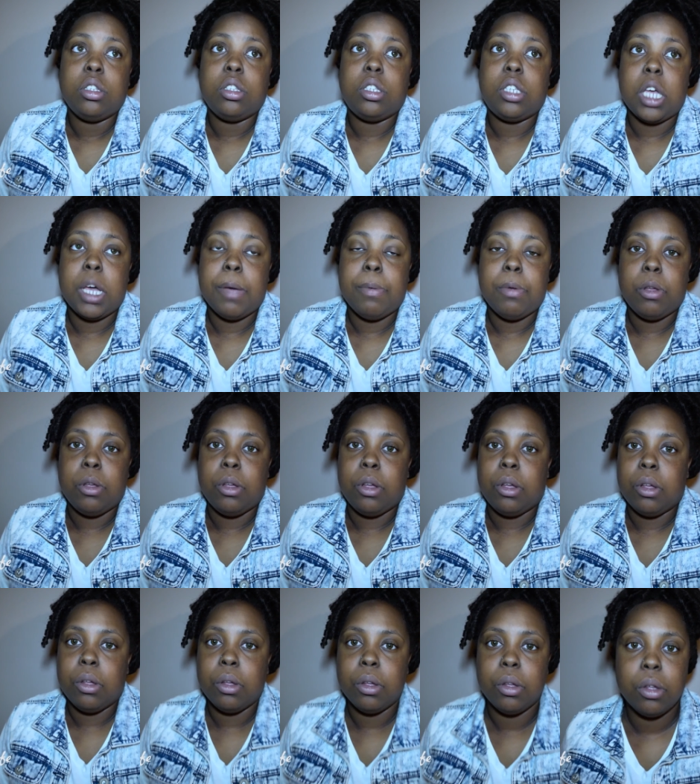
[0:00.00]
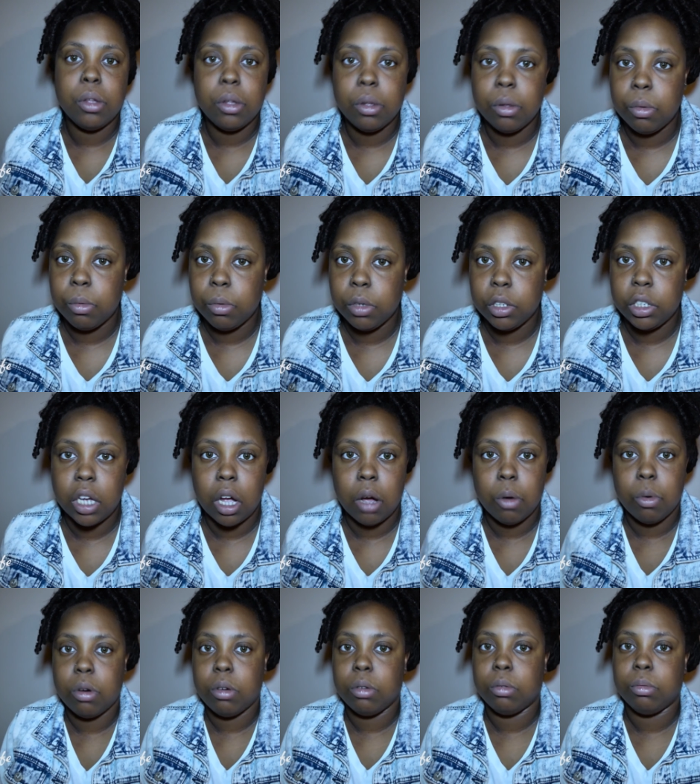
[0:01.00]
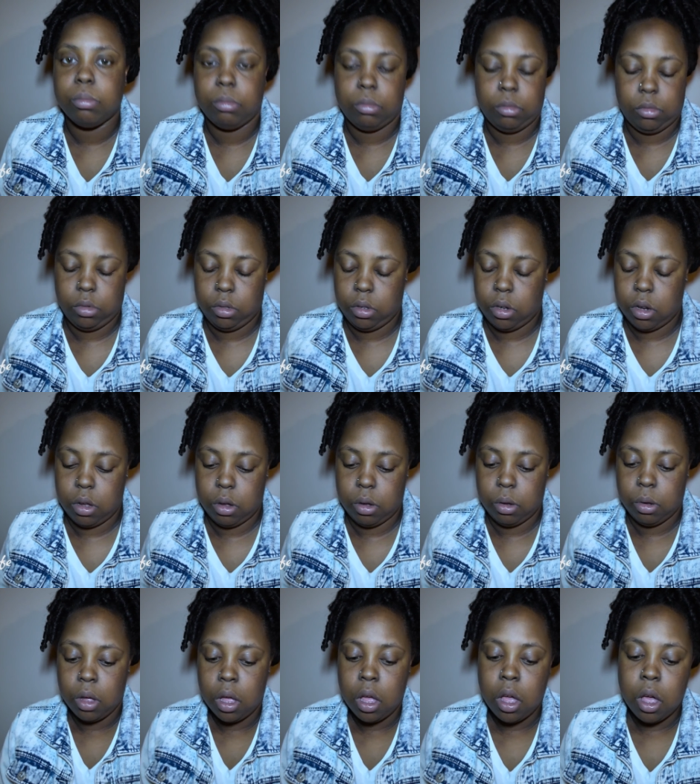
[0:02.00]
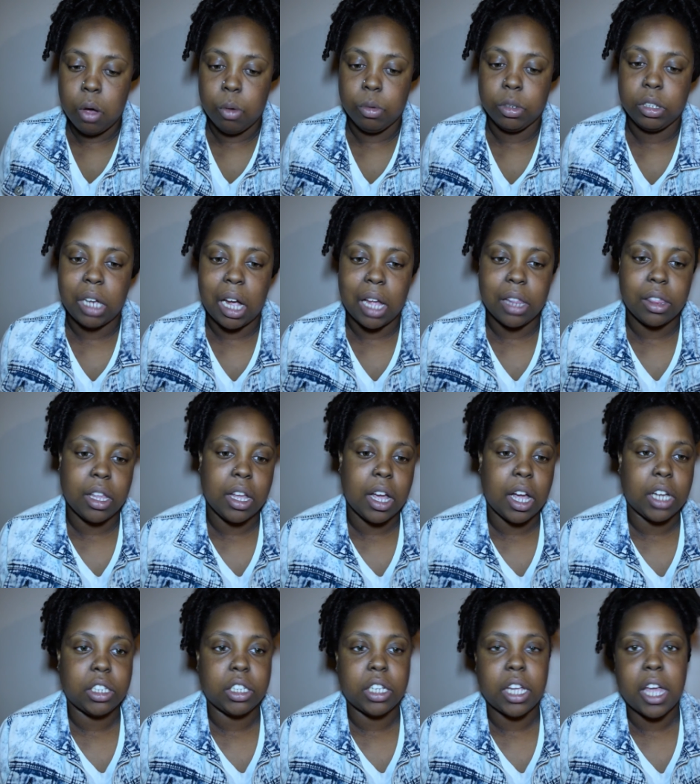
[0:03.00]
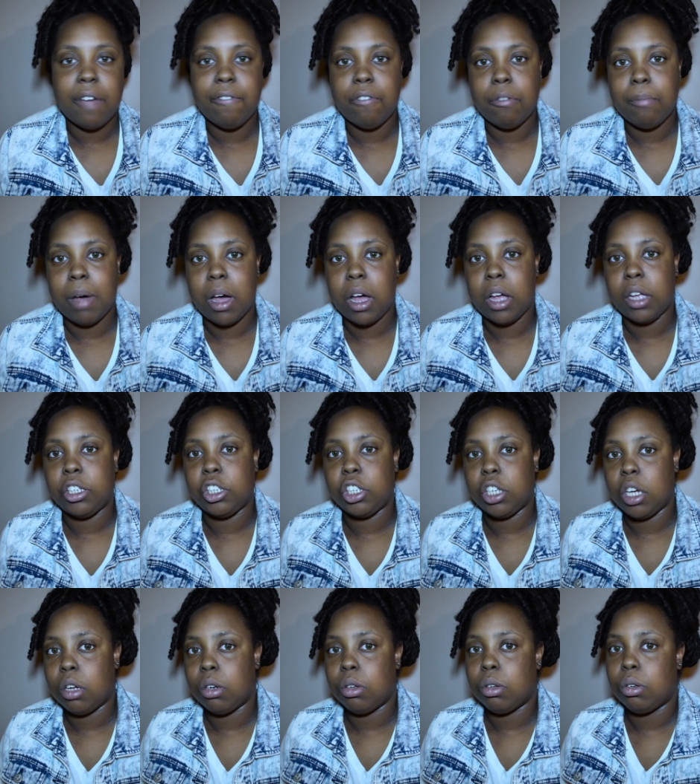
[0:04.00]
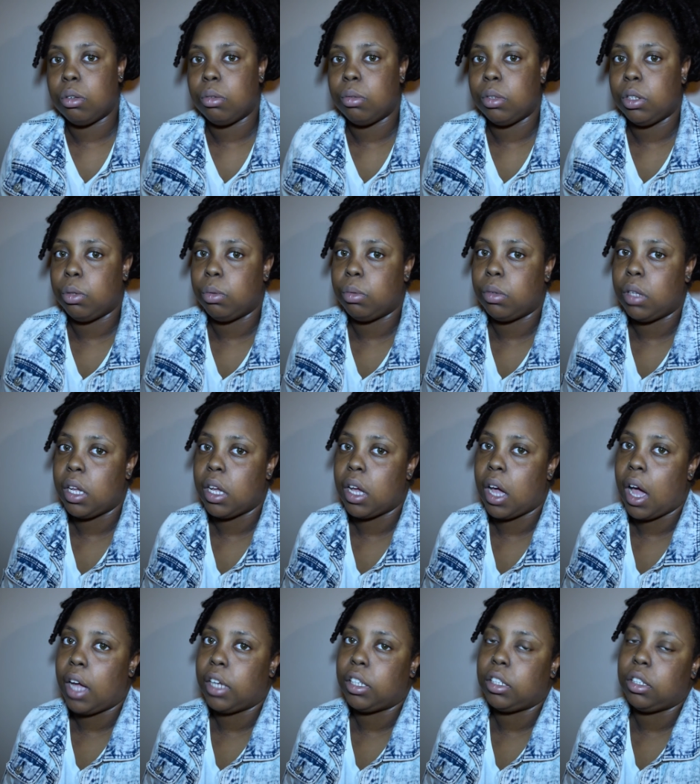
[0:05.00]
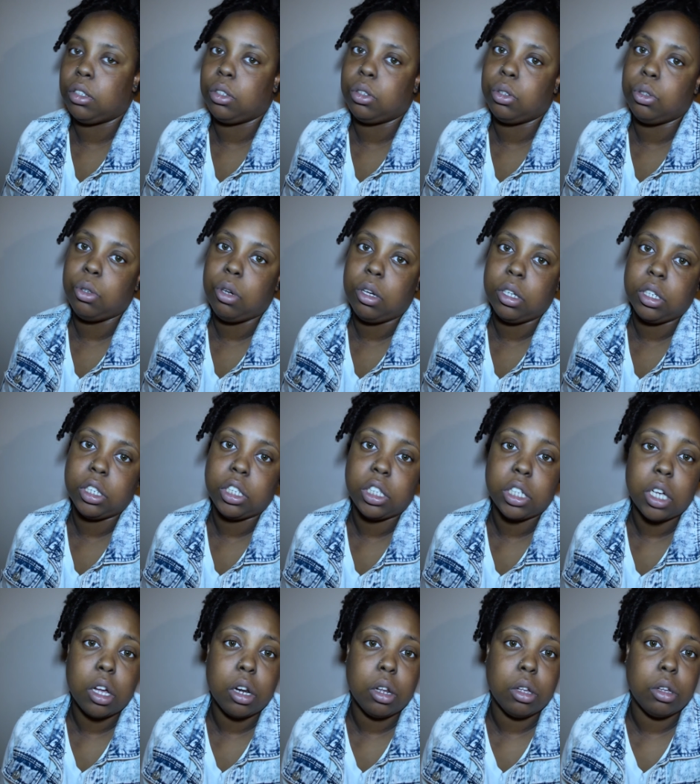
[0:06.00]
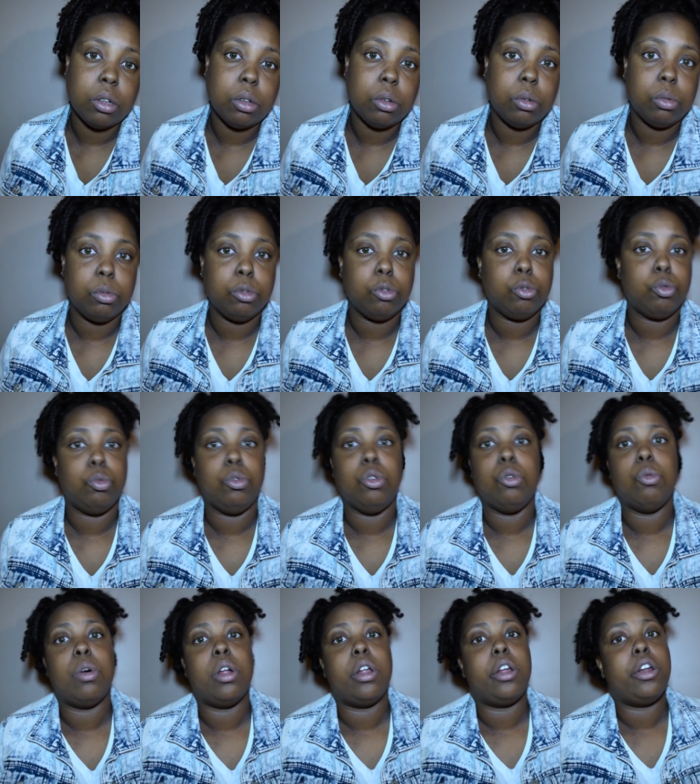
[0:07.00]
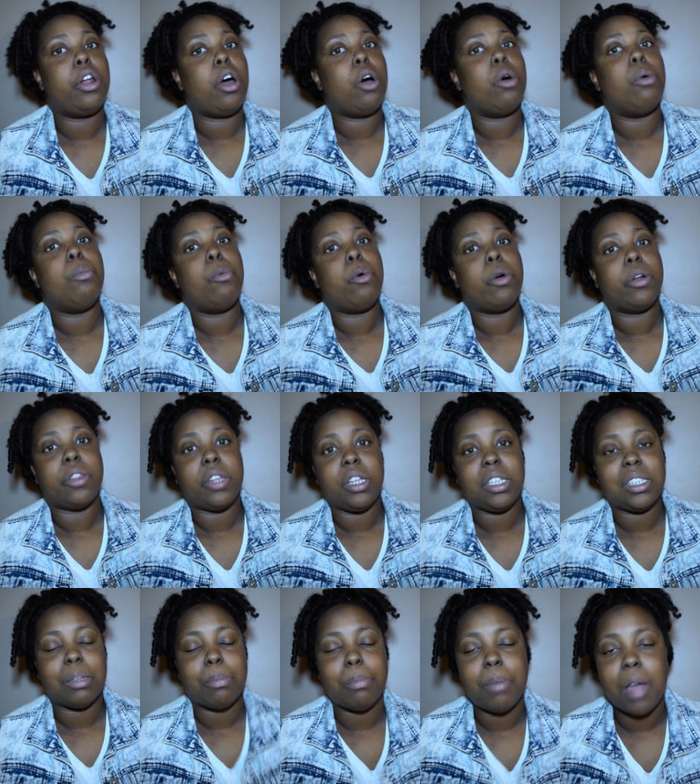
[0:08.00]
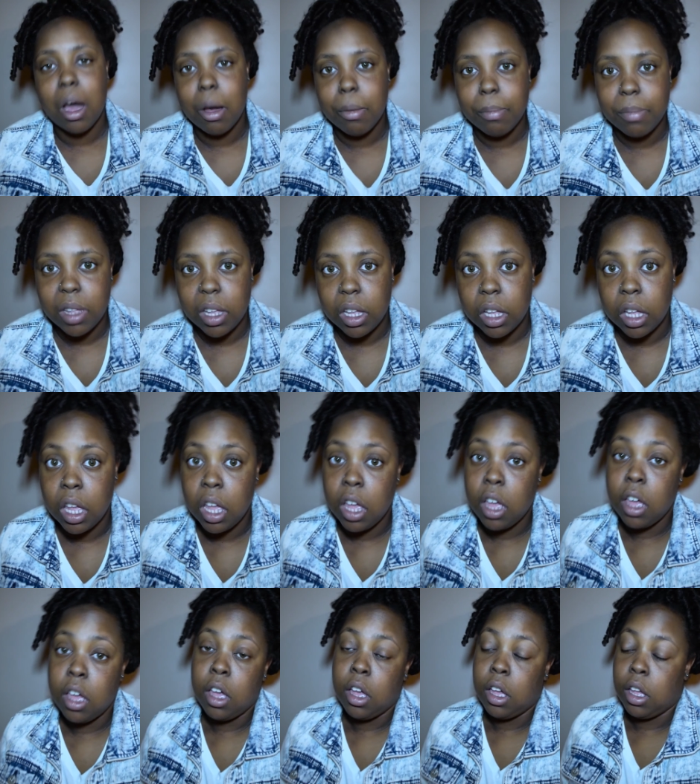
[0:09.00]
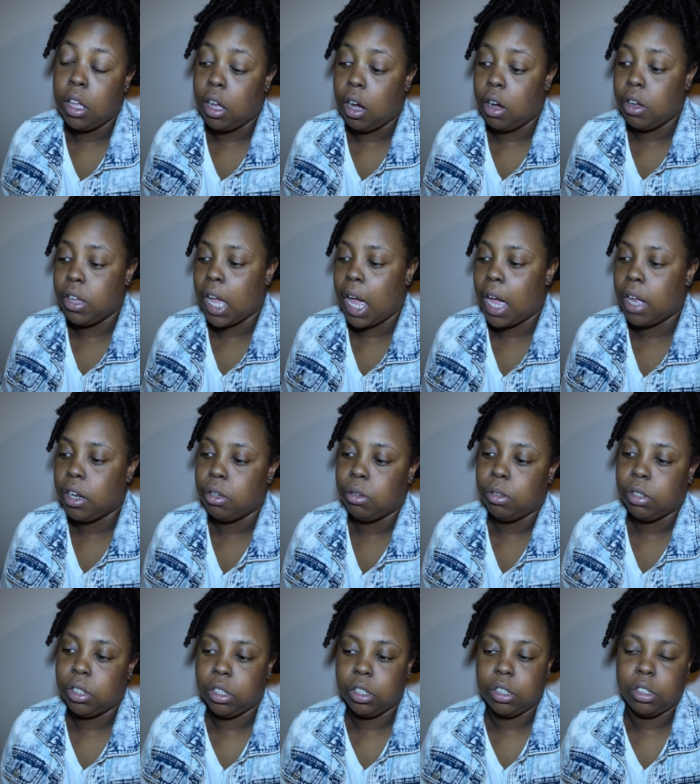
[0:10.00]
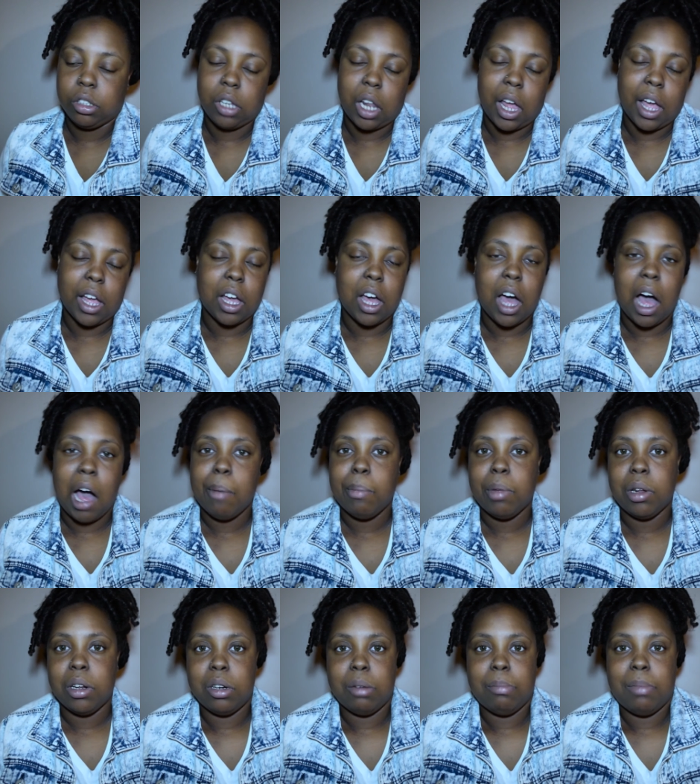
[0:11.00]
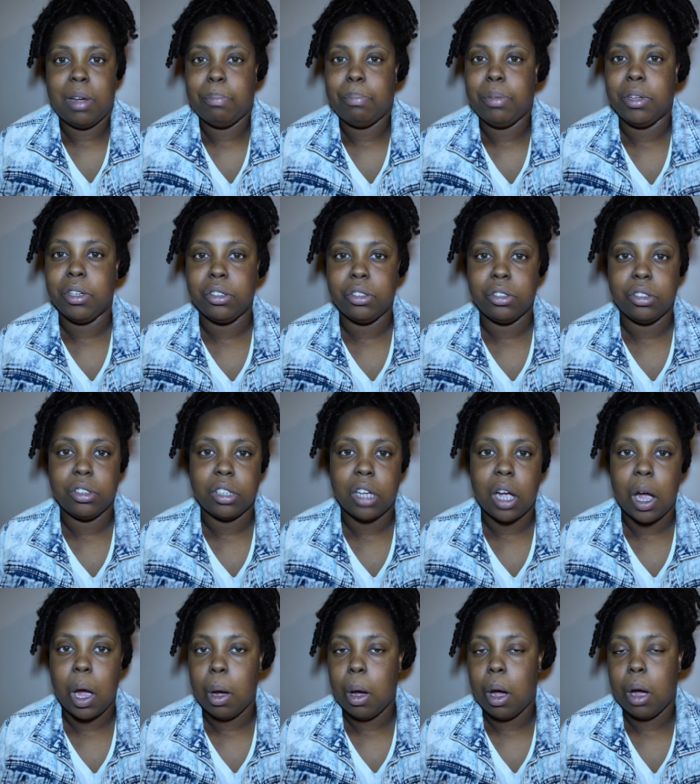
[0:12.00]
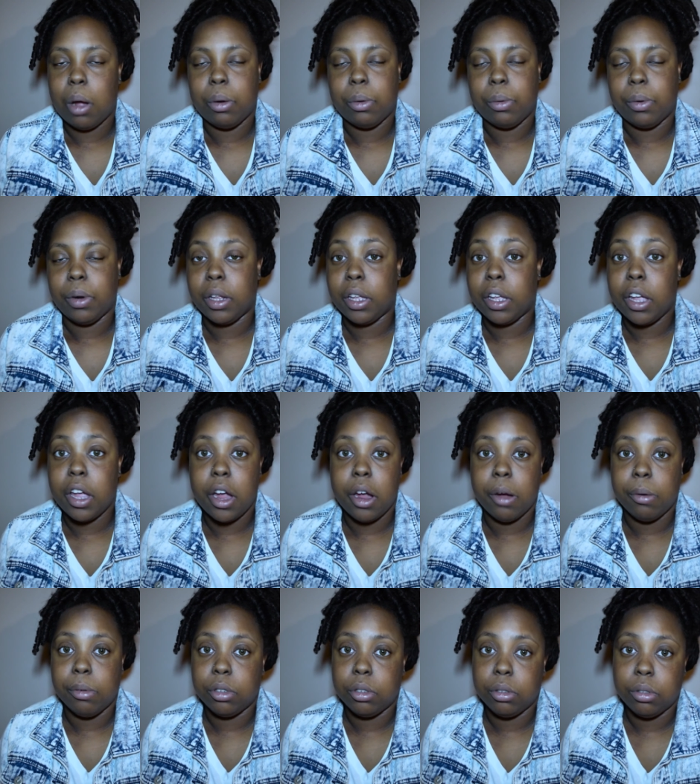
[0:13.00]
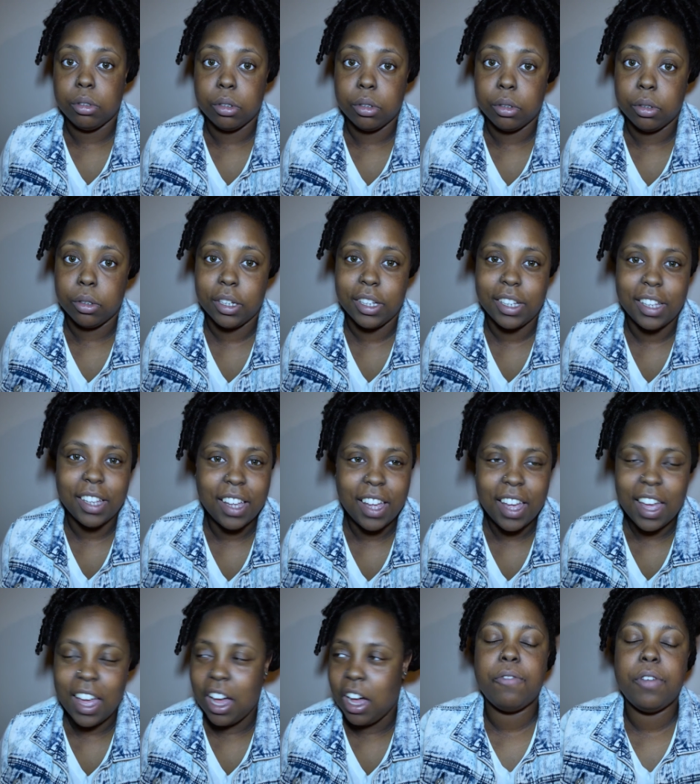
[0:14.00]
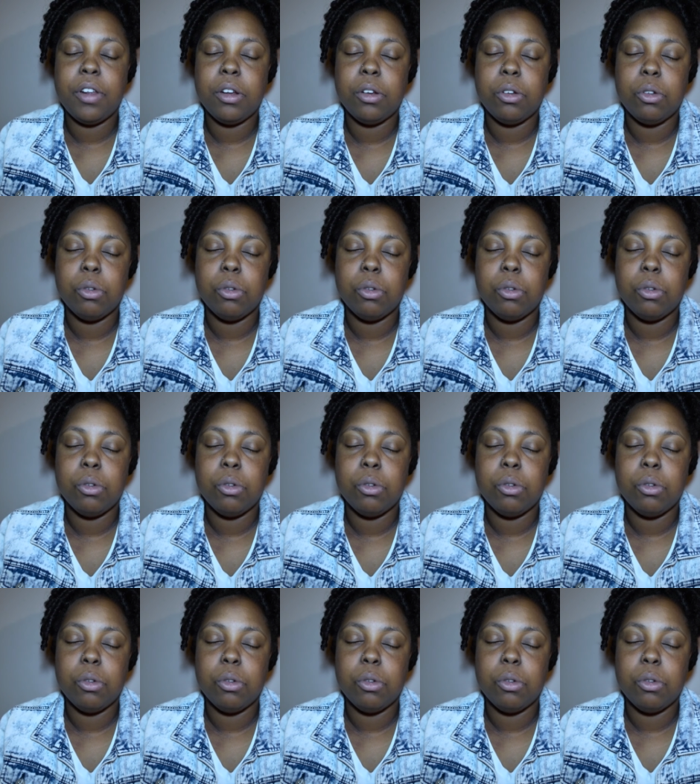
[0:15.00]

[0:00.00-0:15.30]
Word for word: Tell me which I want. You know, which I think I should have on my channel. Which you think I should do on the channel. You want to know more things about me. All you gotta do is just like comment on my pictures. I, I don't really care what you do. Gonna